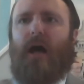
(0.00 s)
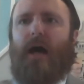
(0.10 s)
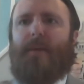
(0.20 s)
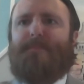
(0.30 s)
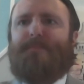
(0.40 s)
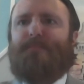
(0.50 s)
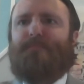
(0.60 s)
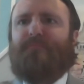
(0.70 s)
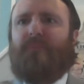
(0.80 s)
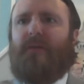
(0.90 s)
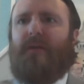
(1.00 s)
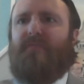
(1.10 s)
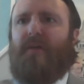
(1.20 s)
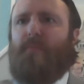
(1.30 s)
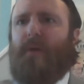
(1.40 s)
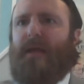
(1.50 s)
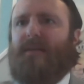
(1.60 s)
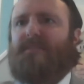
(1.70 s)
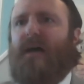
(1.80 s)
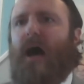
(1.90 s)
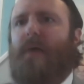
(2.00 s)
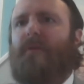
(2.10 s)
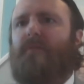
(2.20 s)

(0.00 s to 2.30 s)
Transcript: um, if everybody has time.